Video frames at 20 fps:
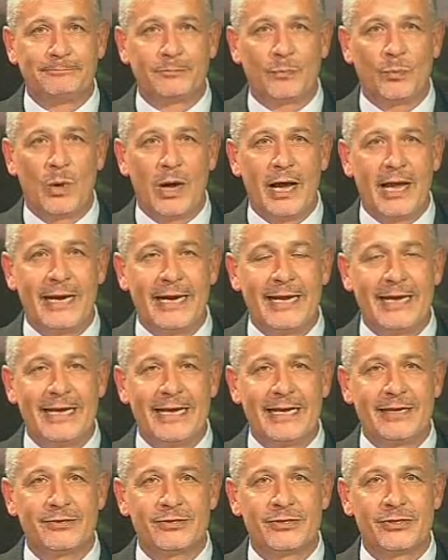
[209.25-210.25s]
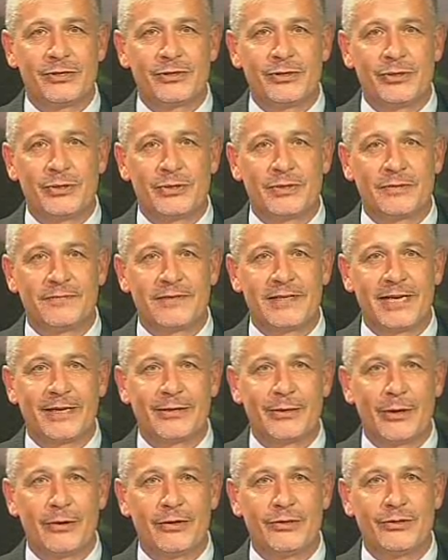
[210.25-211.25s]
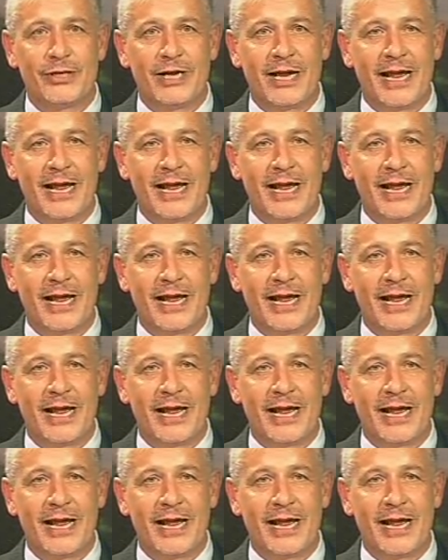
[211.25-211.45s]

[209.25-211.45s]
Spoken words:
Waiariki Institute of Technology